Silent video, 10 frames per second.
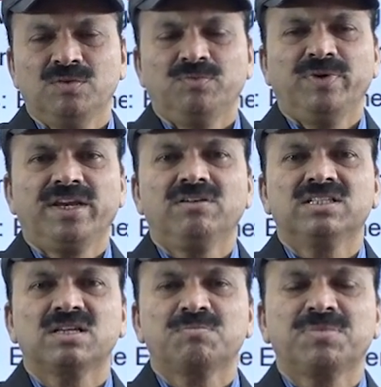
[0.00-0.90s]
Wherever
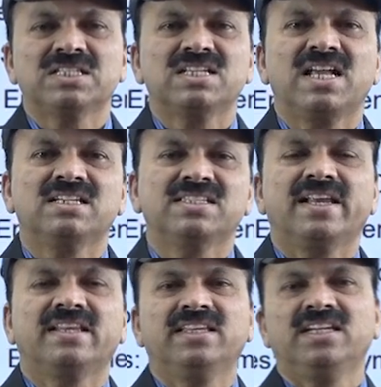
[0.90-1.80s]
surplus lands
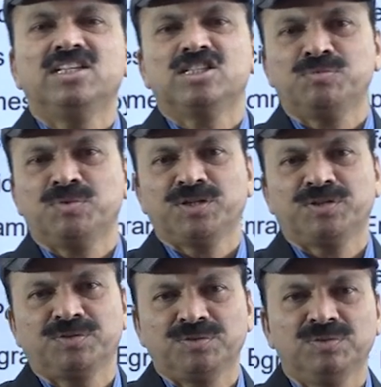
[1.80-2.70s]
they distributed
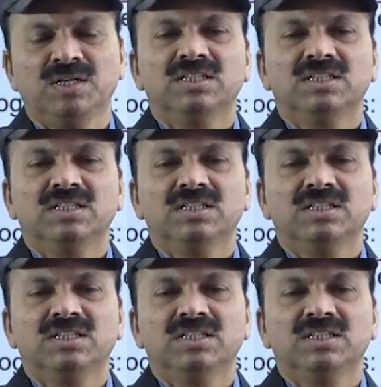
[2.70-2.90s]
to you.